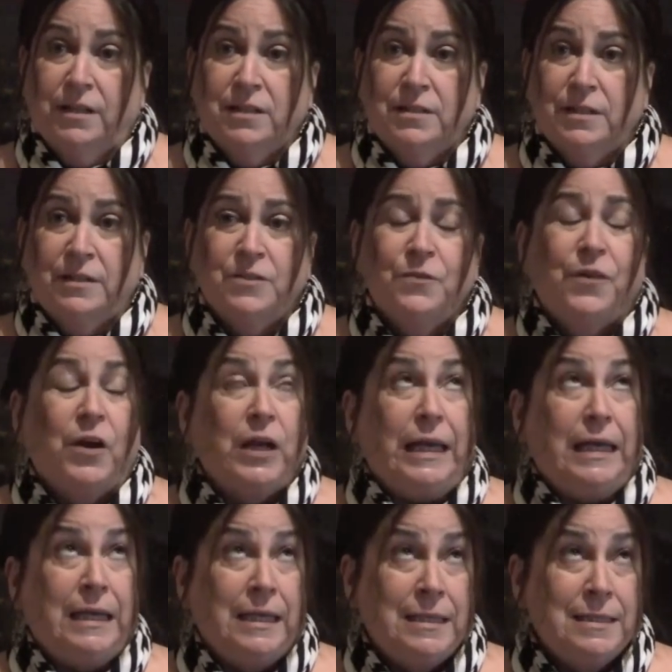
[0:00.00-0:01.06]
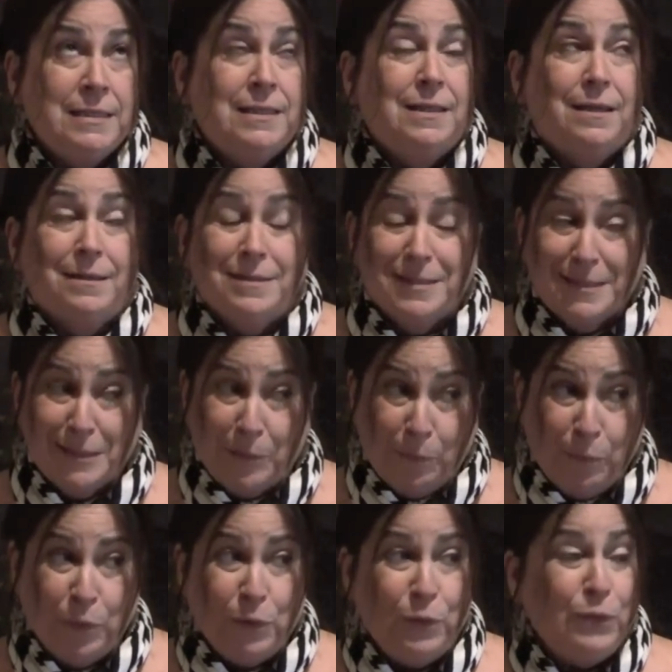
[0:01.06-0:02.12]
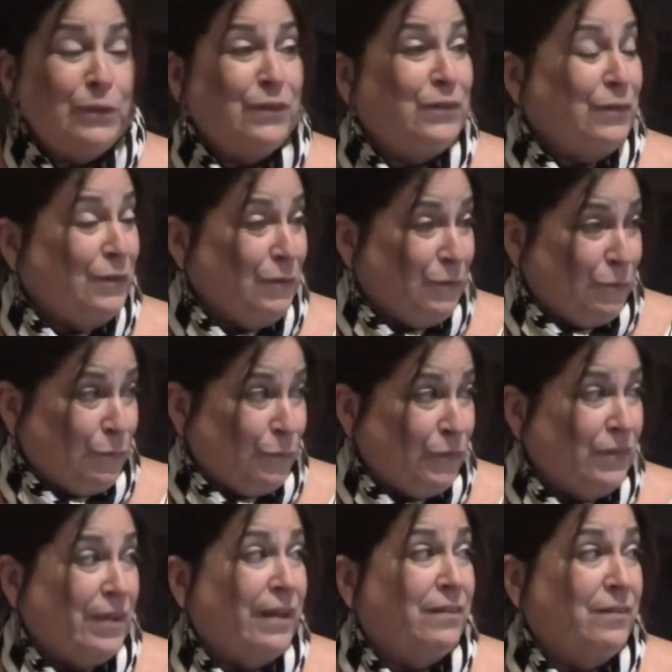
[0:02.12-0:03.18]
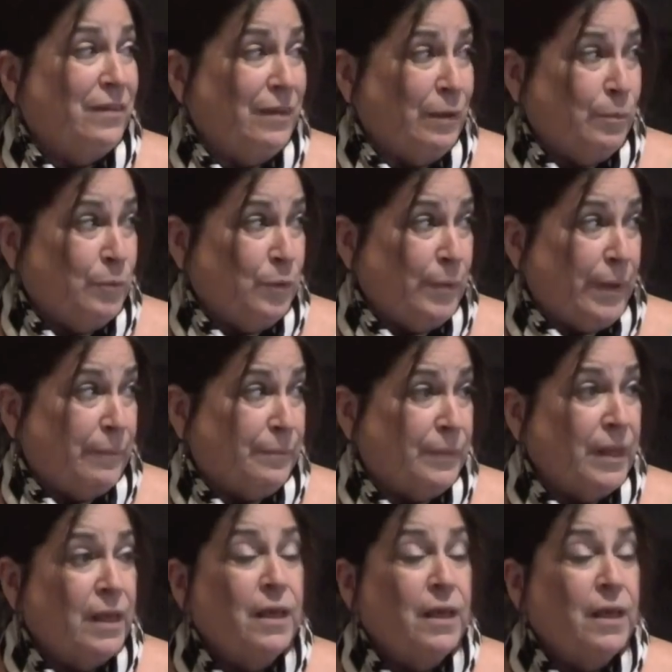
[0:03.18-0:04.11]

It's very easy and simple to use and to implement.